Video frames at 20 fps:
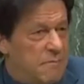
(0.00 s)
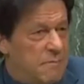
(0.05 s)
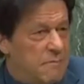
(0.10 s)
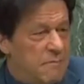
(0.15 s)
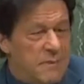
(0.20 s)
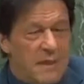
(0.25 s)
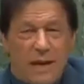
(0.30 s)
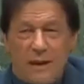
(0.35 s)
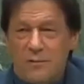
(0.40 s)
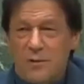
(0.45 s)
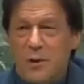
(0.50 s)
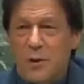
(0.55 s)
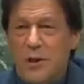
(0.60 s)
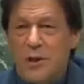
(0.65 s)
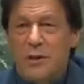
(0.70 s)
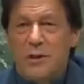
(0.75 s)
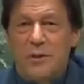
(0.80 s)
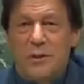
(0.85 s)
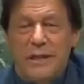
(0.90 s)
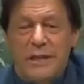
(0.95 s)
loved
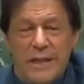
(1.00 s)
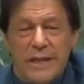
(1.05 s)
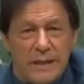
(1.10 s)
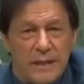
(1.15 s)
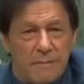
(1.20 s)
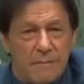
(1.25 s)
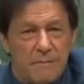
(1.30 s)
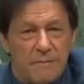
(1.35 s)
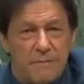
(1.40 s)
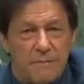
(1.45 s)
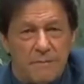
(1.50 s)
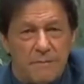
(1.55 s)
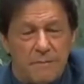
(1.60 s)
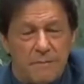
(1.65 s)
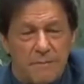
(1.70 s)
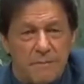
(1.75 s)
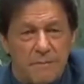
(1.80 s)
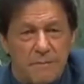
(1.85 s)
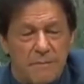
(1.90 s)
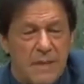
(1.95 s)
going to India.
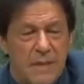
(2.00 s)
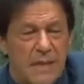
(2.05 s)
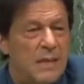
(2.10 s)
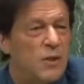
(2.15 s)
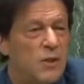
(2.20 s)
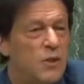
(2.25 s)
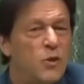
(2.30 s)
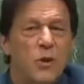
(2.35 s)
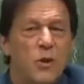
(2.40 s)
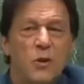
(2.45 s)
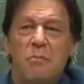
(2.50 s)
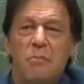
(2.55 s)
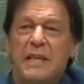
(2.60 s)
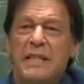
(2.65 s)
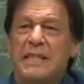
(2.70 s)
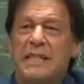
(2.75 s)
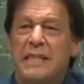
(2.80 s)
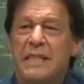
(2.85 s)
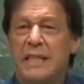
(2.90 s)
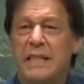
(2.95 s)
So
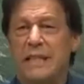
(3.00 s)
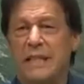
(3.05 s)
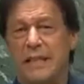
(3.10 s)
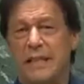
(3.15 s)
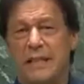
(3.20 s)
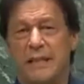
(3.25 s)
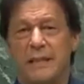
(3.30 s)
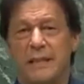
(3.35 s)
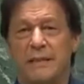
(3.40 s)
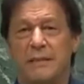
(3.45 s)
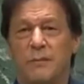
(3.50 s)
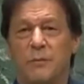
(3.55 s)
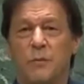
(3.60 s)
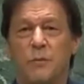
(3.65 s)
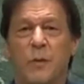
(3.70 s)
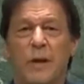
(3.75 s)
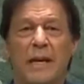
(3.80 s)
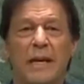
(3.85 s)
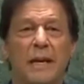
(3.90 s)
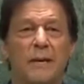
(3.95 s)
immediately,
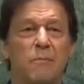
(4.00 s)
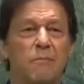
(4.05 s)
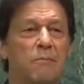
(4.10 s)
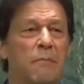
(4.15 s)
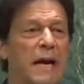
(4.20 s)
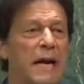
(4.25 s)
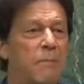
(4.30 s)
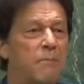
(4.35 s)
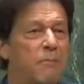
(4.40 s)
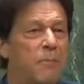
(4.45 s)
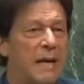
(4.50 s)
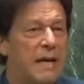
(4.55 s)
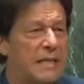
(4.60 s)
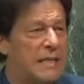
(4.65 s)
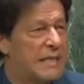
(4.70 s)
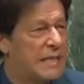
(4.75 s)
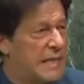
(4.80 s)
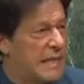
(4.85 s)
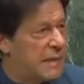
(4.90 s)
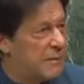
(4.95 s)
when my
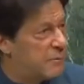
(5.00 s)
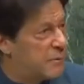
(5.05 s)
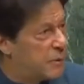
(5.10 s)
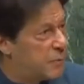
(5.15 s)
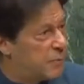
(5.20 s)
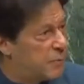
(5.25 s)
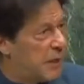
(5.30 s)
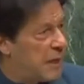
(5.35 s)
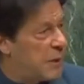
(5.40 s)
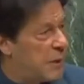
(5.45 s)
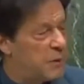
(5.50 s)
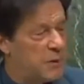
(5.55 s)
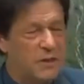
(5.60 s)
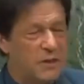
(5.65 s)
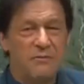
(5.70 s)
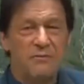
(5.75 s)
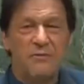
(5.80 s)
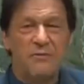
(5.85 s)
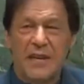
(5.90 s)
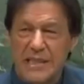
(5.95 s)
party came to power,
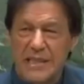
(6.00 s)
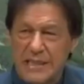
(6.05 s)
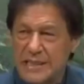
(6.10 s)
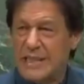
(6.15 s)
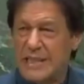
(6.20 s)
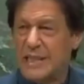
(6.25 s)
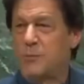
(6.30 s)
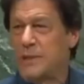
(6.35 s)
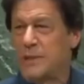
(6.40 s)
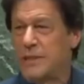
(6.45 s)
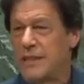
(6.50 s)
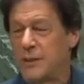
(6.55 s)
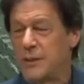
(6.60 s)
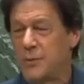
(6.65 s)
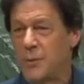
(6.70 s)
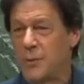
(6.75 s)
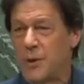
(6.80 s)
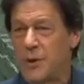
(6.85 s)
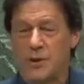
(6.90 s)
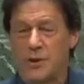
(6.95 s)
the first thing we
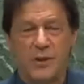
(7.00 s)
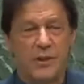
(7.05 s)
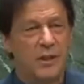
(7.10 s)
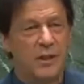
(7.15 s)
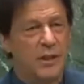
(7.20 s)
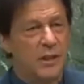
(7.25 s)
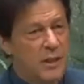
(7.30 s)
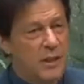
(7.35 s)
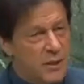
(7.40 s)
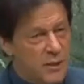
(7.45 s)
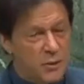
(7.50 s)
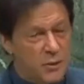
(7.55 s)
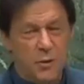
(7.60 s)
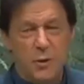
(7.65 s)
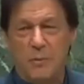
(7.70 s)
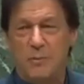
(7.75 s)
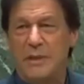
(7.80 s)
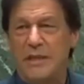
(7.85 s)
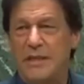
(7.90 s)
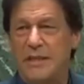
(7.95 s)
did was to
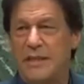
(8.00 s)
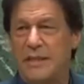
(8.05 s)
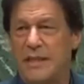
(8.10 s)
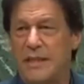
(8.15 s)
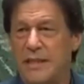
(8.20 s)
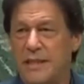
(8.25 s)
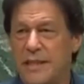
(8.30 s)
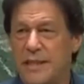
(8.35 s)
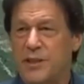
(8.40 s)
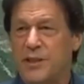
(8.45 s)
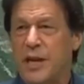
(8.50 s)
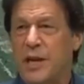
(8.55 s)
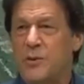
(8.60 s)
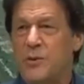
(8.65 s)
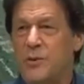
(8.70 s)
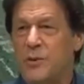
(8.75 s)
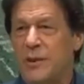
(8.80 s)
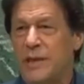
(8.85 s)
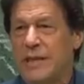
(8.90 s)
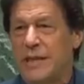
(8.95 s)
immediately reach
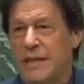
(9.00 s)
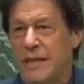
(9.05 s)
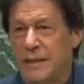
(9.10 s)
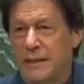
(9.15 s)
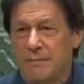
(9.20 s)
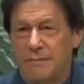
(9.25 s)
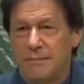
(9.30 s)
out to India.